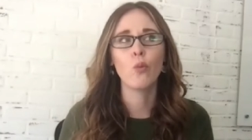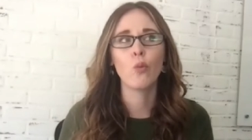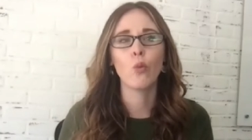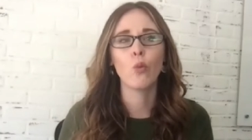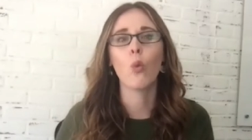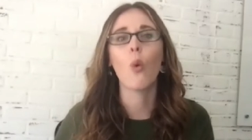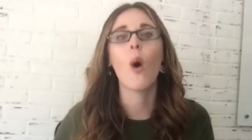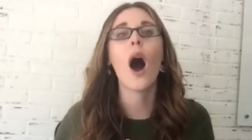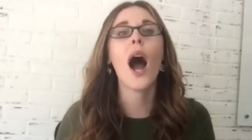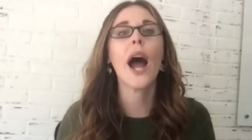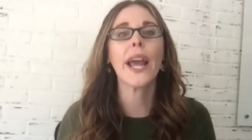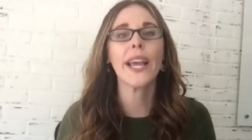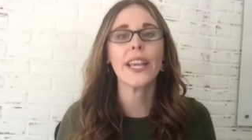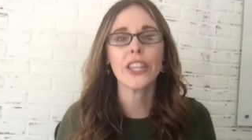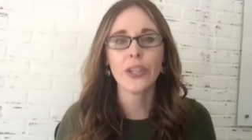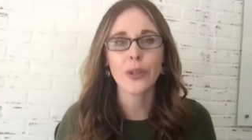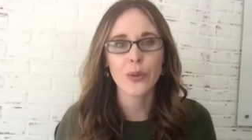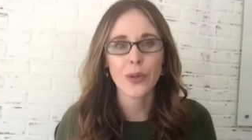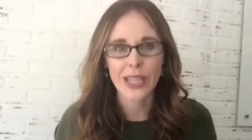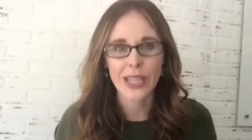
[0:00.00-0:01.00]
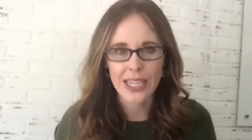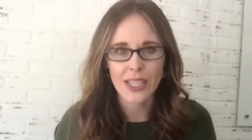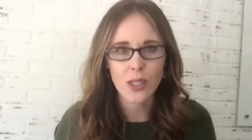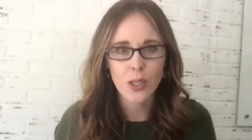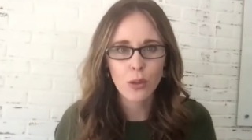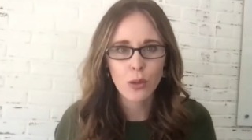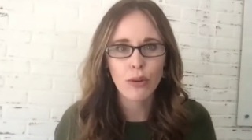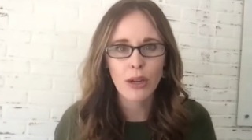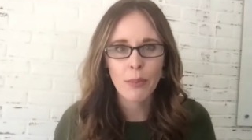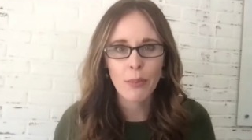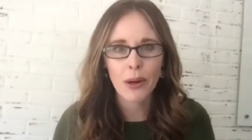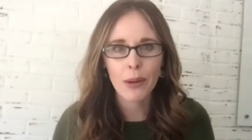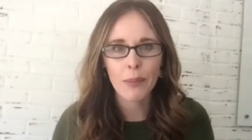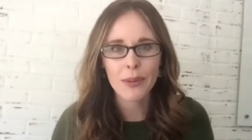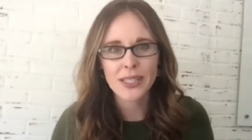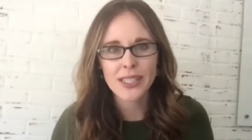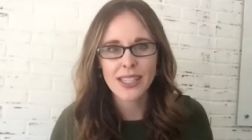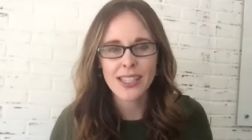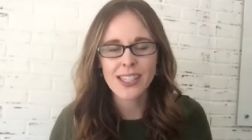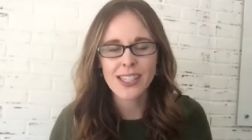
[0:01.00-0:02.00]
why you need to
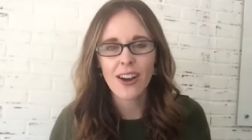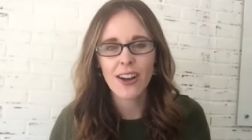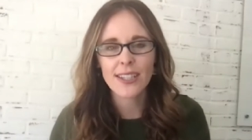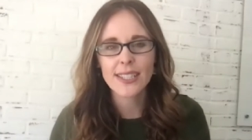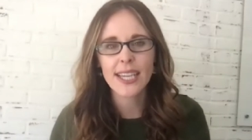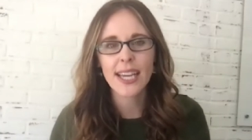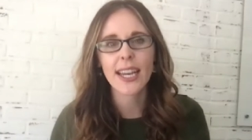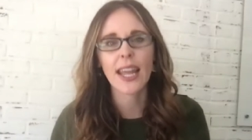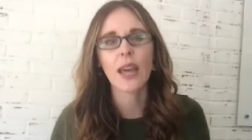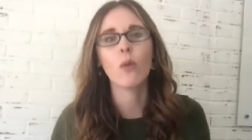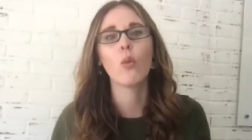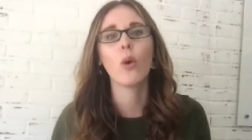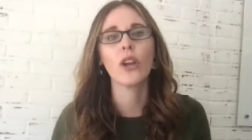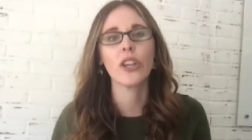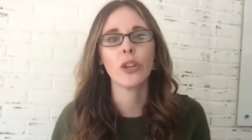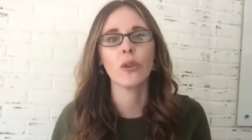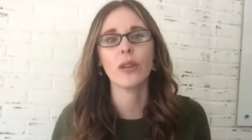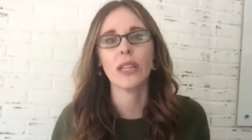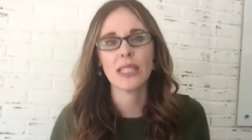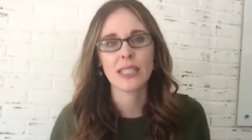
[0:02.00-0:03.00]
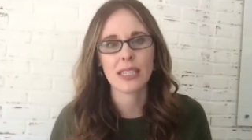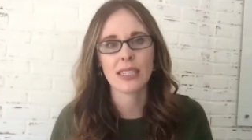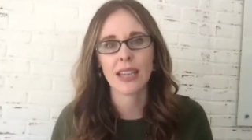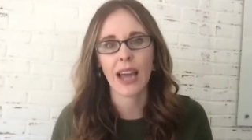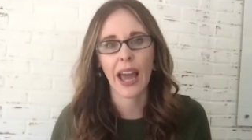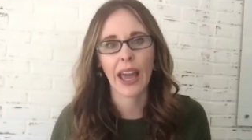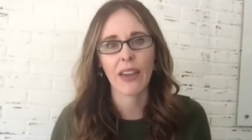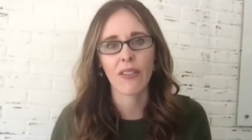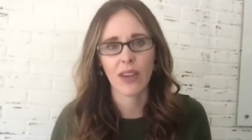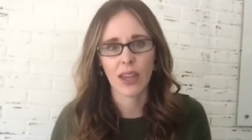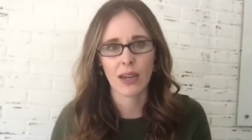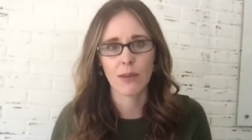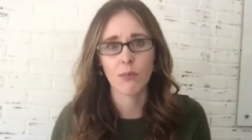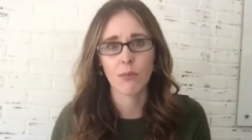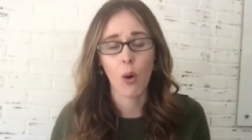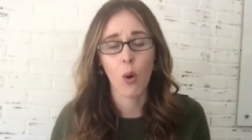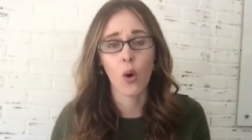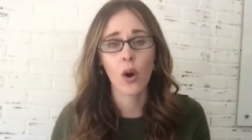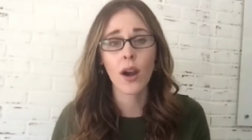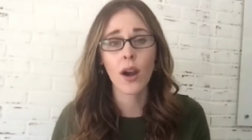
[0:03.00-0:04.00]
repurpose this content and what you need to dive
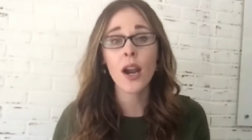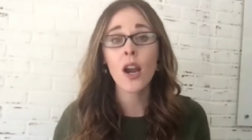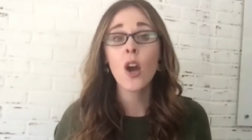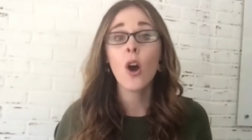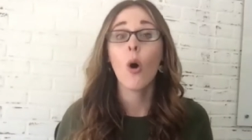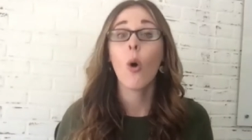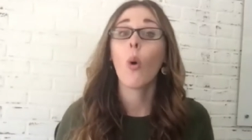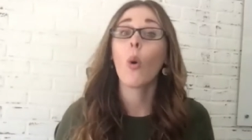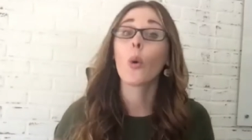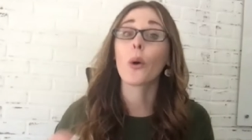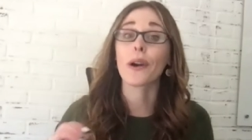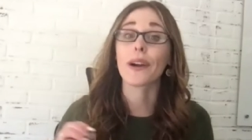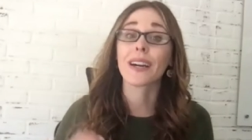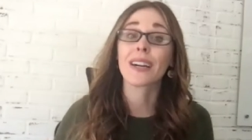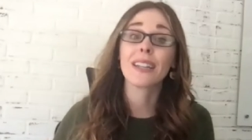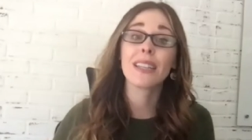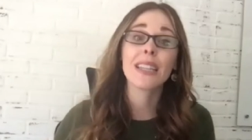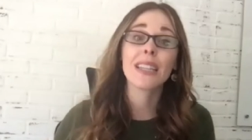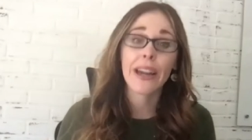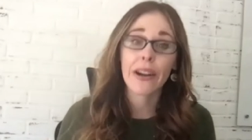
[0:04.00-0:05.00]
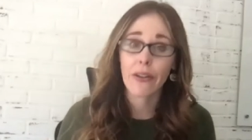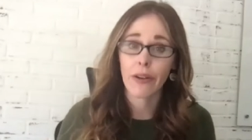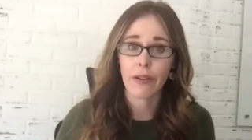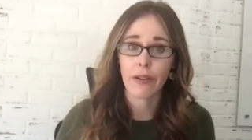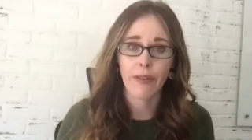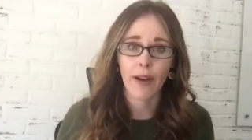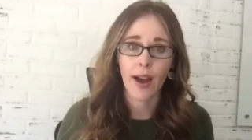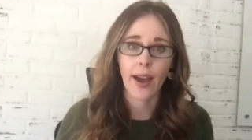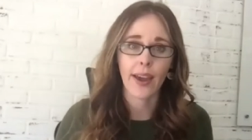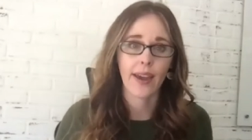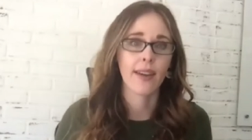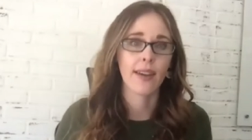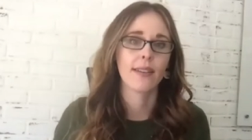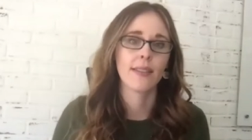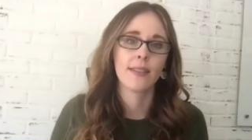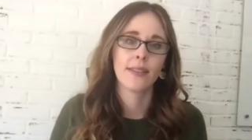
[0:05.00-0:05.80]
in more mm-hmm. or clarify.